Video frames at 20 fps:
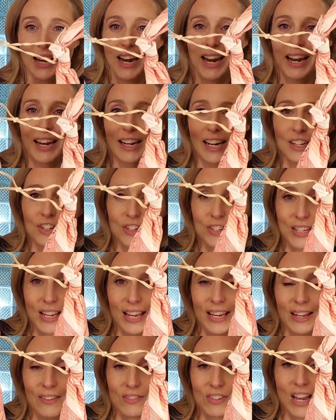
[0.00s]
and I just
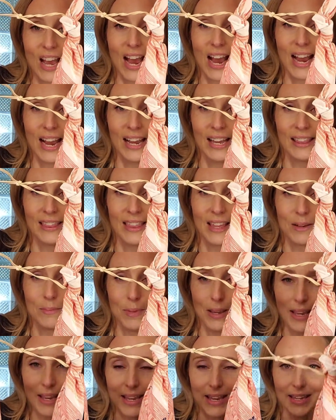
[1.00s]
kind of tied them
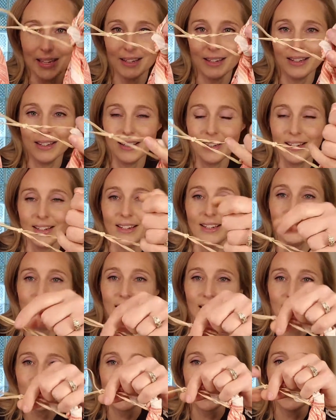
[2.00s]
in
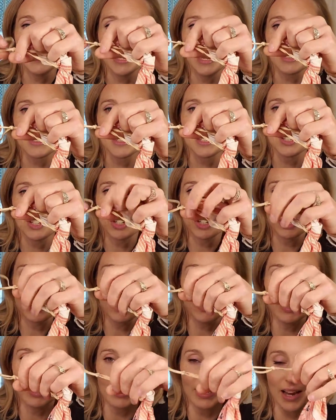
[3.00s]
and connected
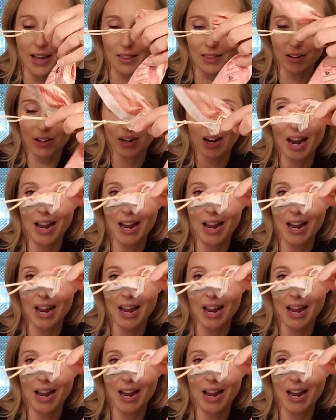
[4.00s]
two together.